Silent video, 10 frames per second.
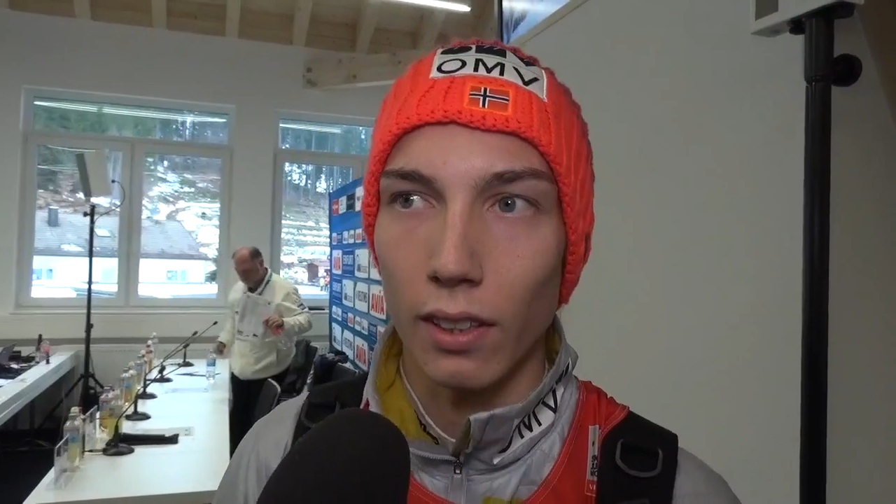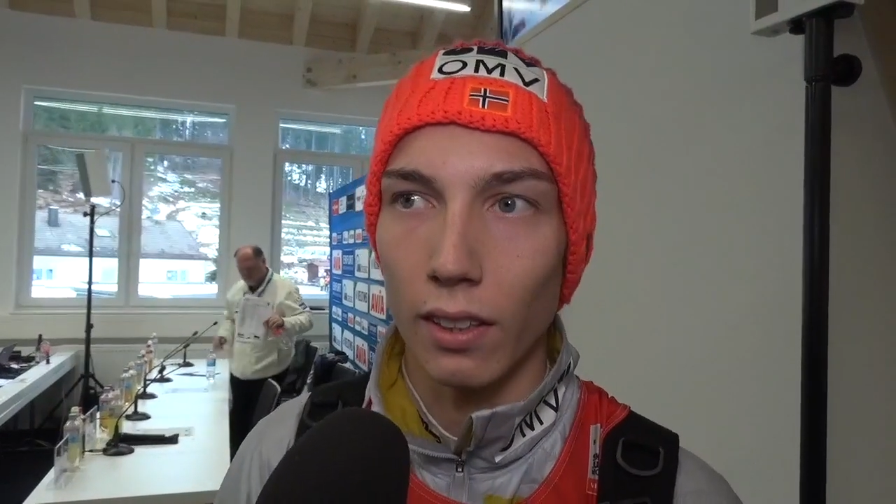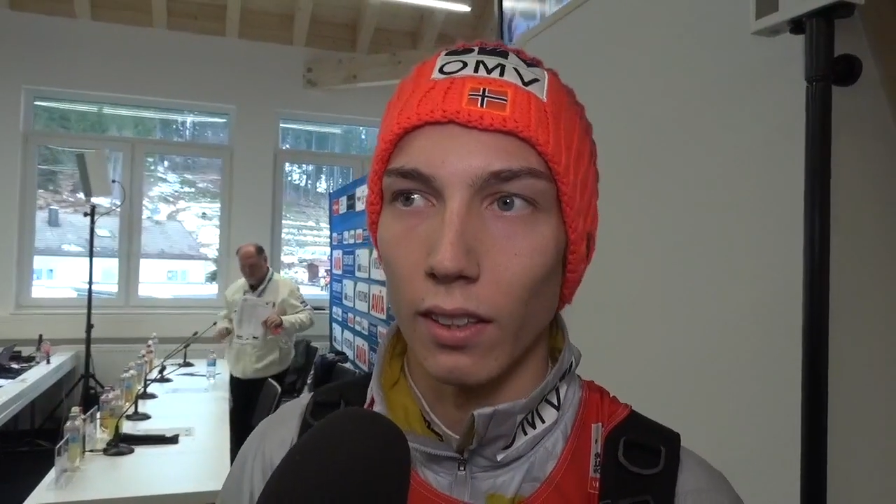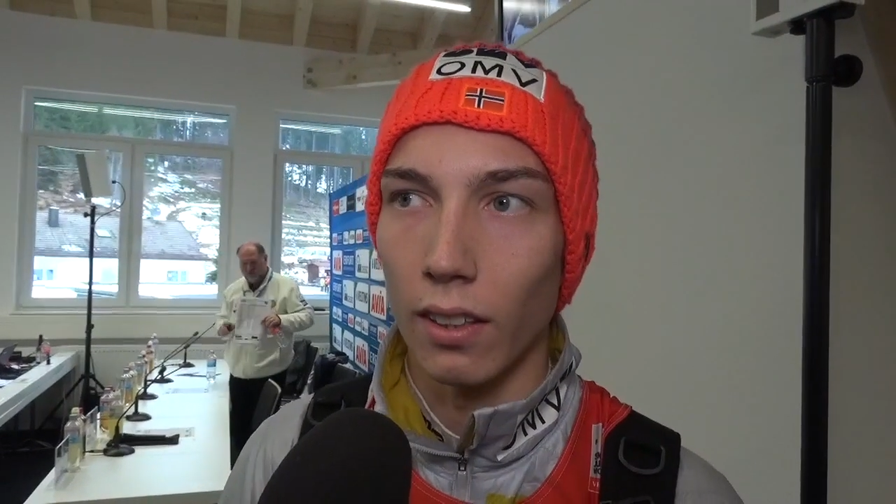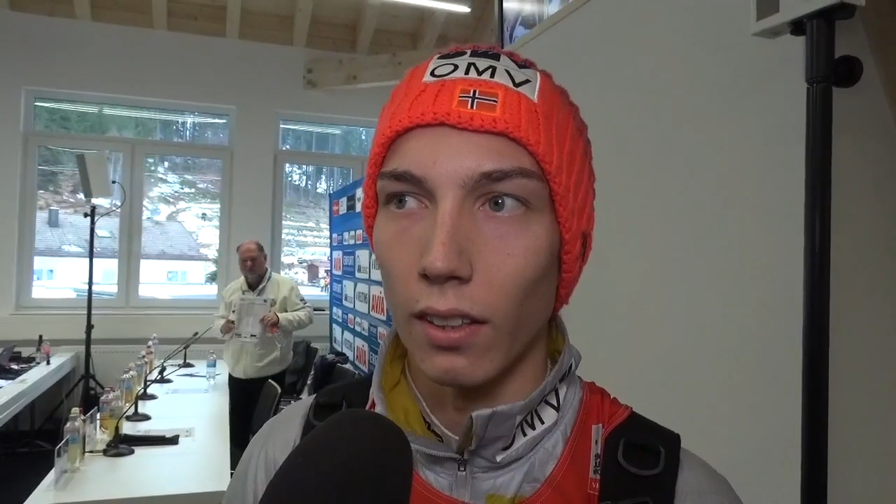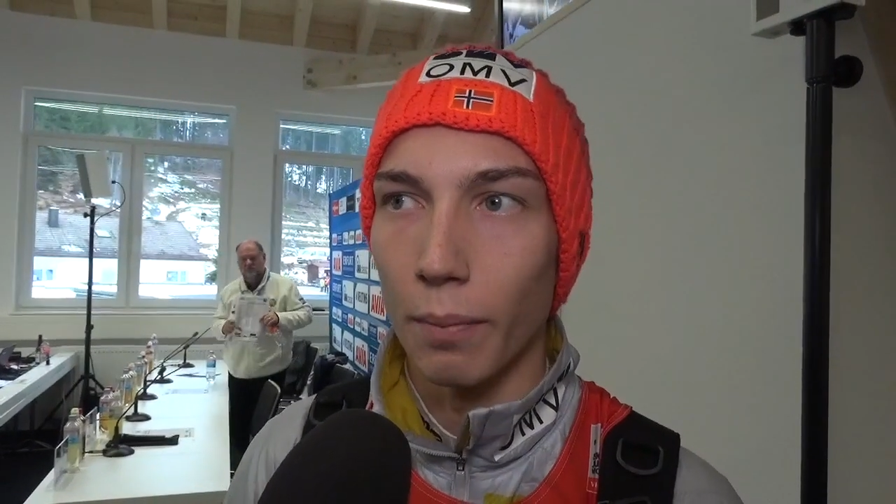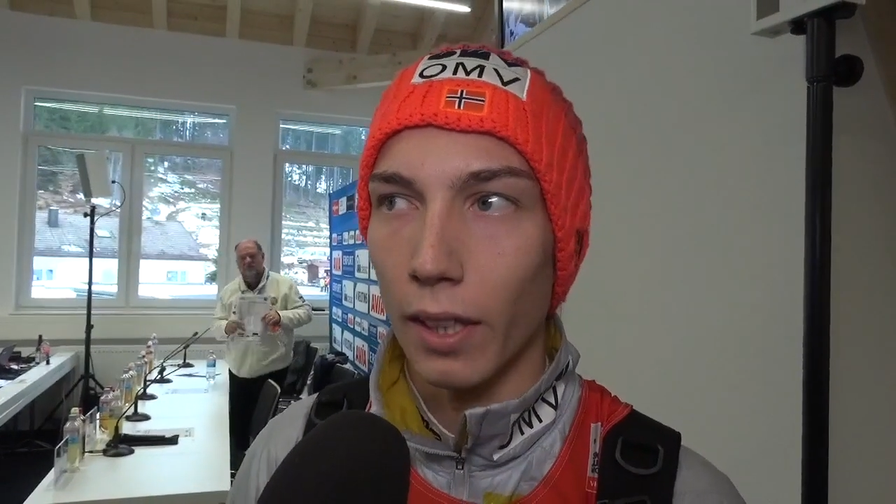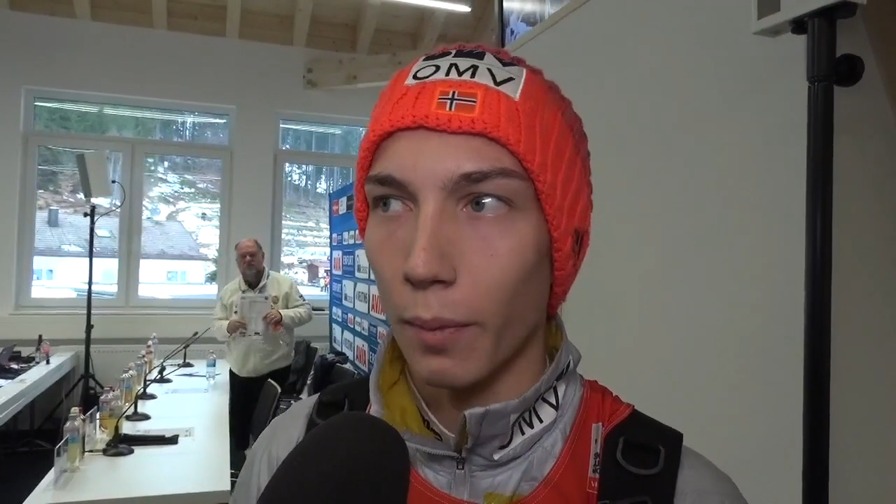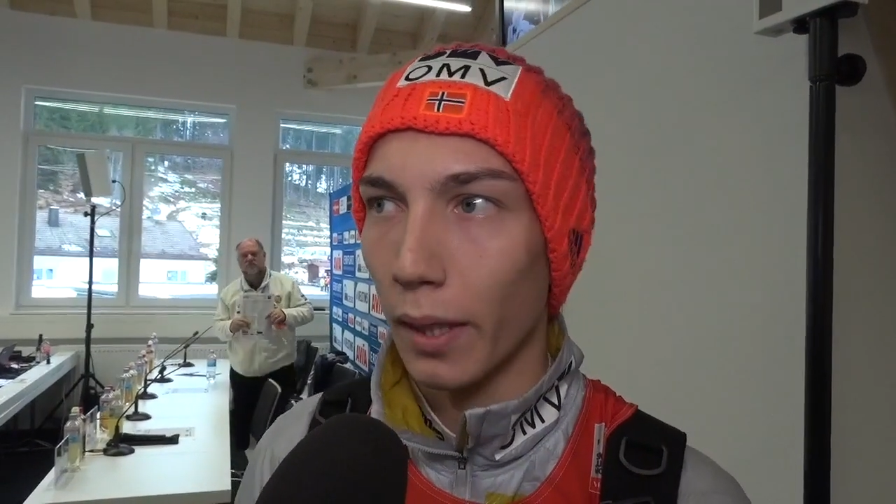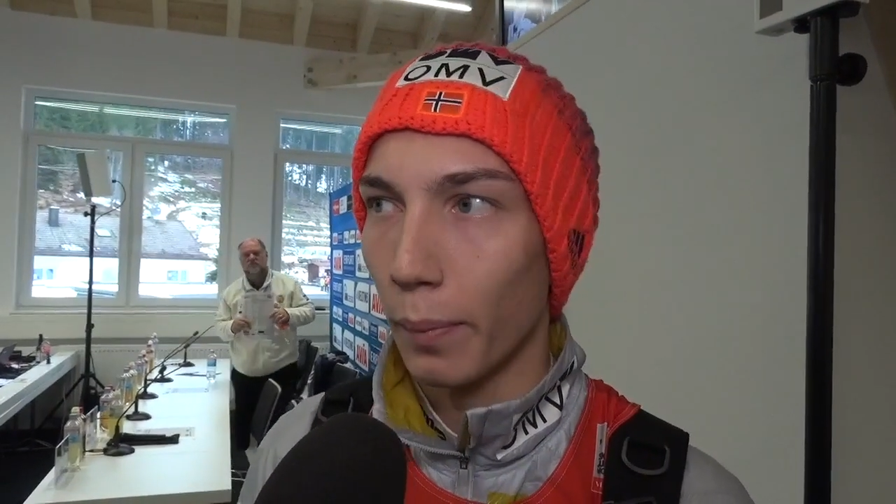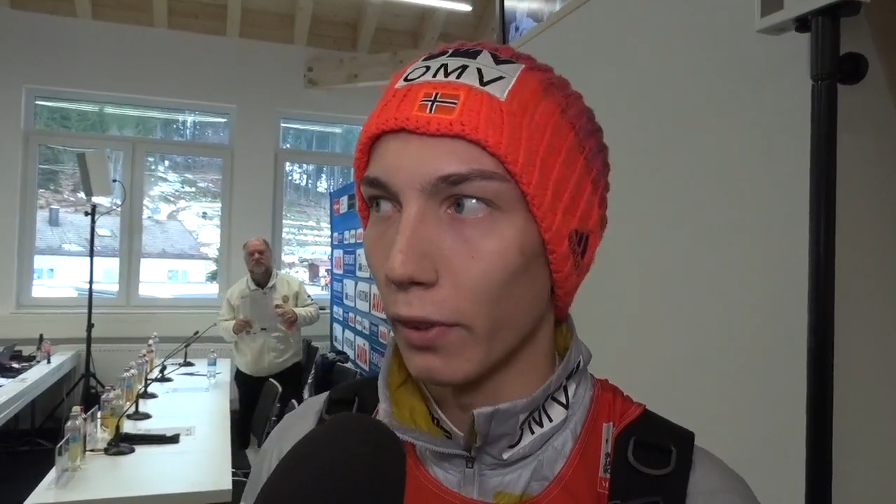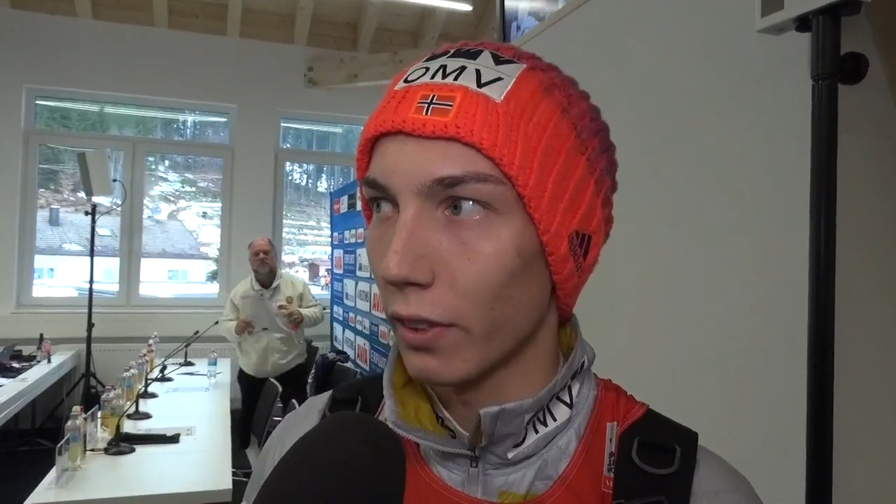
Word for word: and many people.